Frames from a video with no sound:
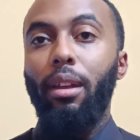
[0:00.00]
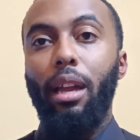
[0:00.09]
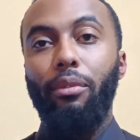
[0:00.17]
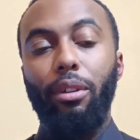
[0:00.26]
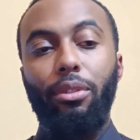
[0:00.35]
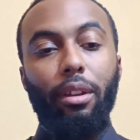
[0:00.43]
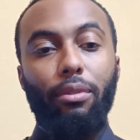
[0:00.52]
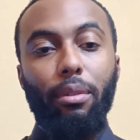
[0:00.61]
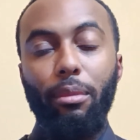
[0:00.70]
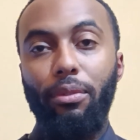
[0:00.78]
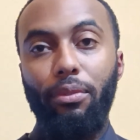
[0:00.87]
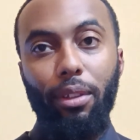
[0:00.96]
Everything
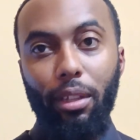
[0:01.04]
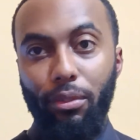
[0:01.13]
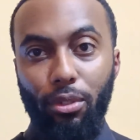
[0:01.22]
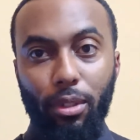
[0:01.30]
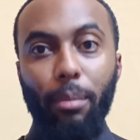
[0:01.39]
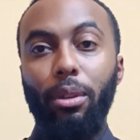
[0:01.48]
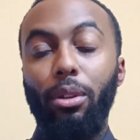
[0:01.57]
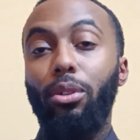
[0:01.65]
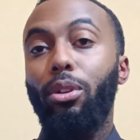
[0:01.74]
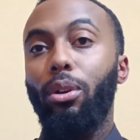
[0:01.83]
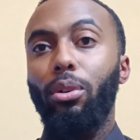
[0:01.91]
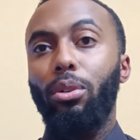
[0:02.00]
from the feeling of stubbing your
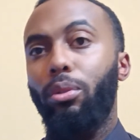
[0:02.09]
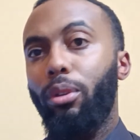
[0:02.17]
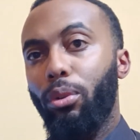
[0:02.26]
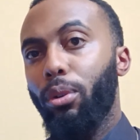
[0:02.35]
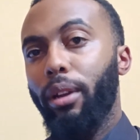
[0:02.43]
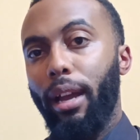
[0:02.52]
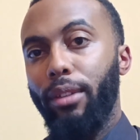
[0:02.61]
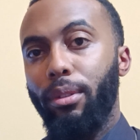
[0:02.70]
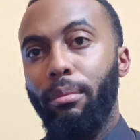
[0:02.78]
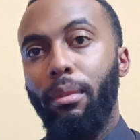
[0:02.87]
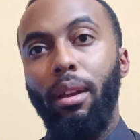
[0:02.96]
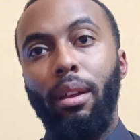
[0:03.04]
toe to an
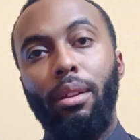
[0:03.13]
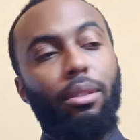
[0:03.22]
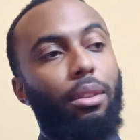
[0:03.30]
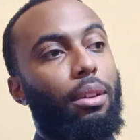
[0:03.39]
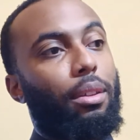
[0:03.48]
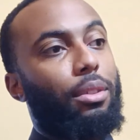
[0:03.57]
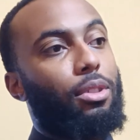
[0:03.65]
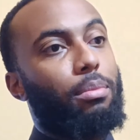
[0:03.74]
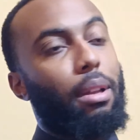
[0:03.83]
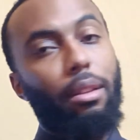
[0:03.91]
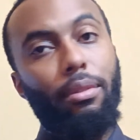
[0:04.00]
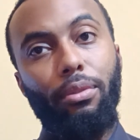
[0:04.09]
orgasm, to the
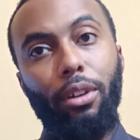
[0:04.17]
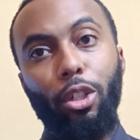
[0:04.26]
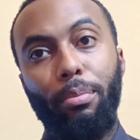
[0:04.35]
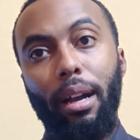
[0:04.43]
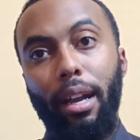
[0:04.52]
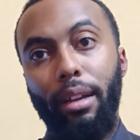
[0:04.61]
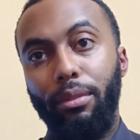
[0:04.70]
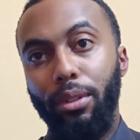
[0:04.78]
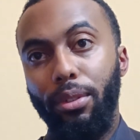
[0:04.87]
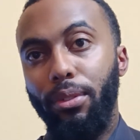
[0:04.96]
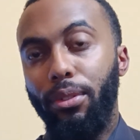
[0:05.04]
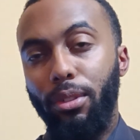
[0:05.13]
smell of fresh pine
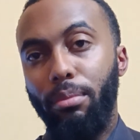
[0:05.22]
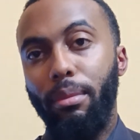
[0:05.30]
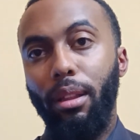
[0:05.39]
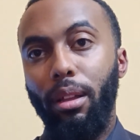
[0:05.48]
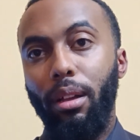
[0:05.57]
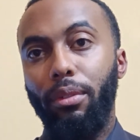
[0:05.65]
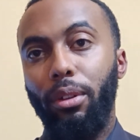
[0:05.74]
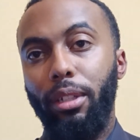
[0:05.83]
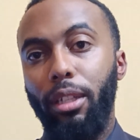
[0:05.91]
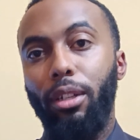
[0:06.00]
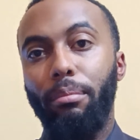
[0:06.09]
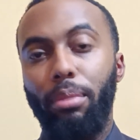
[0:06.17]
versus the smell of a
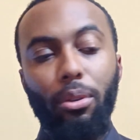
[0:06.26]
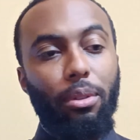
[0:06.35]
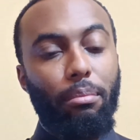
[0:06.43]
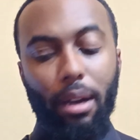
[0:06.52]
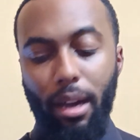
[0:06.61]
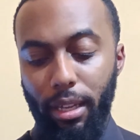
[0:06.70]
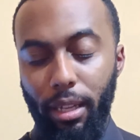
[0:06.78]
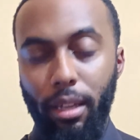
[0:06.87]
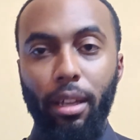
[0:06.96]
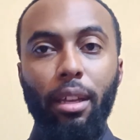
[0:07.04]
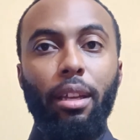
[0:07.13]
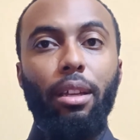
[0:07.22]
decomposing body.
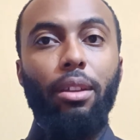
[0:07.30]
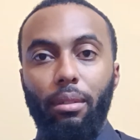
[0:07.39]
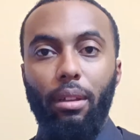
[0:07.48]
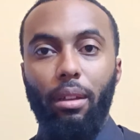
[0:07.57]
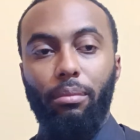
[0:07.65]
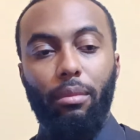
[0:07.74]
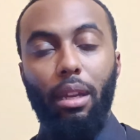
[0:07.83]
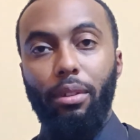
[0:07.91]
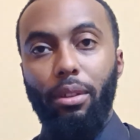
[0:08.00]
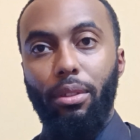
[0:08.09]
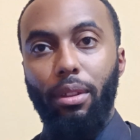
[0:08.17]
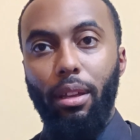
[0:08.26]

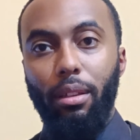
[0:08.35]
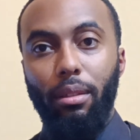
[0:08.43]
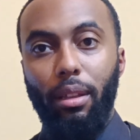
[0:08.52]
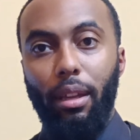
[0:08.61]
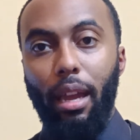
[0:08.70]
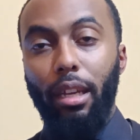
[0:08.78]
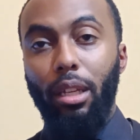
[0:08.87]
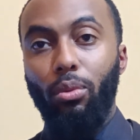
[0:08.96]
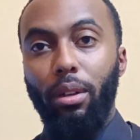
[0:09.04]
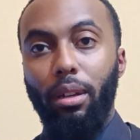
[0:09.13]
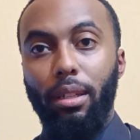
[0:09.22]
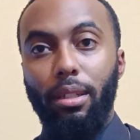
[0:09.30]
Everything that
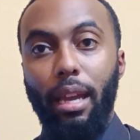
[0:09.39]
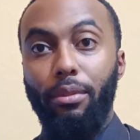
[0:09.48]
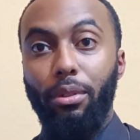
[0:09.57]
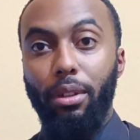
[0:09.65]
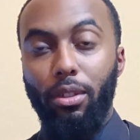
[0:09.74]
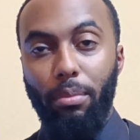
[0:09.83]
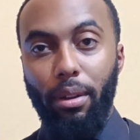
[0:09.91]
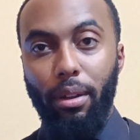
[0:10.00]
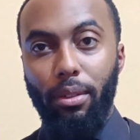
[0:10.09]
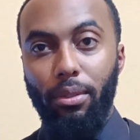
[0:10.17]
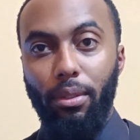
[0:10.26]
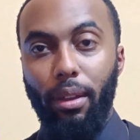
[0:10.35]
anyone has ever
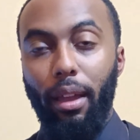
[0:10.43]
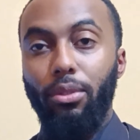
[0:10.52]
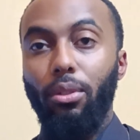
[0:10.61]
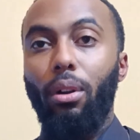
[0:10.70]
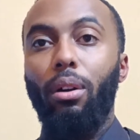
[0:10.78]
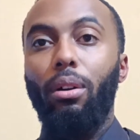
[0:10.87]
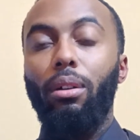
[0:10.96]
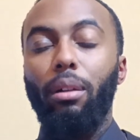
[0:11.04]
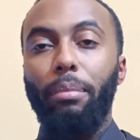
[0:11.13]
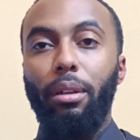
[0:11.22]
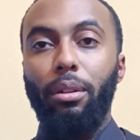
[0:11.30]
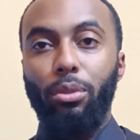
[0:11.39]
experienced has
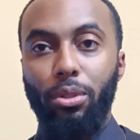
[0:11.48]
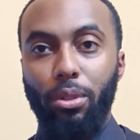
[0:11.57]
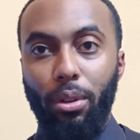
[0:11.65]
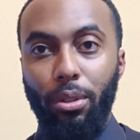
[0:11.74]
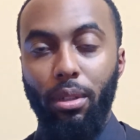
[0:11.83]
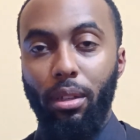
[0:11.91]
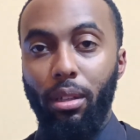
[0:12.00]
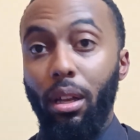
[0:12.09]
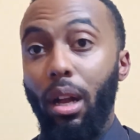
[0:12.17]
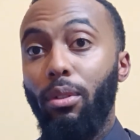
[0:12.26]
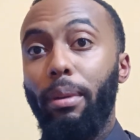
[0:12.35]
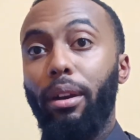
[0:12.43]
all been a result
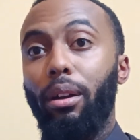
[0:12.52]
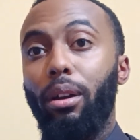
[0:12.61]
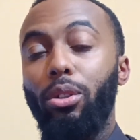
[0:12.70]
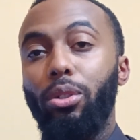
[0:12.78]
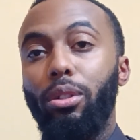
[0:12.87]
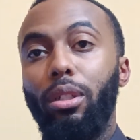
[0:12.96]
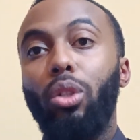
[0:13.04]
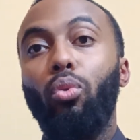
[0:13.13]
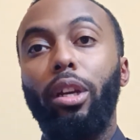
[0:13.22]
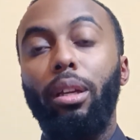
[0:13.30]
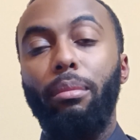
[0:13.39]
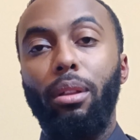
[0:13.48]
of about
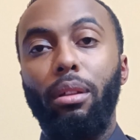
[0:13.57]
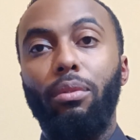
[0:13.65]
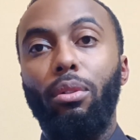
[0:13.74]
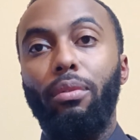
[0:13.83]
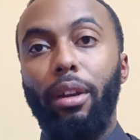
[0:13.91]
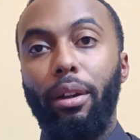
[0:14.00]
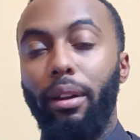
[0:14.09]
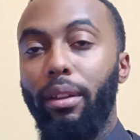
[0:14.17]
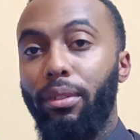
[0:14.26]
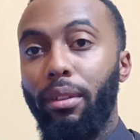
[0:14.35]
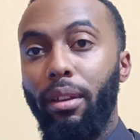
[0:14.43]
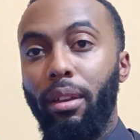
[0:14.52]
120 millivolt
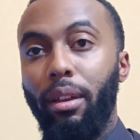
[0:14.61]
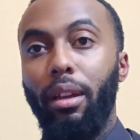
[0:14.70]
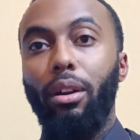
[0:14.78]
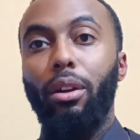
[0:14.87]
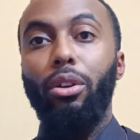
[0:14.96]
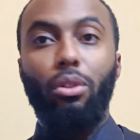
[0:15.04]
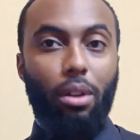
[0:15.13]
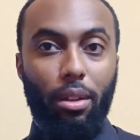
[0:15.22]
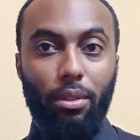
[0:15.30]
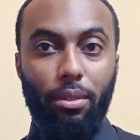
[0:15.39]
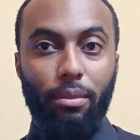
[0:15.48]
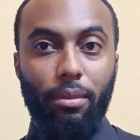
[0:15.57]
variance in our
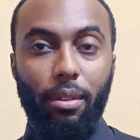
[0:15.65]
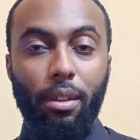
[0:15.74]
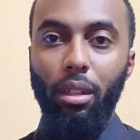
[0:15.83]
neurons.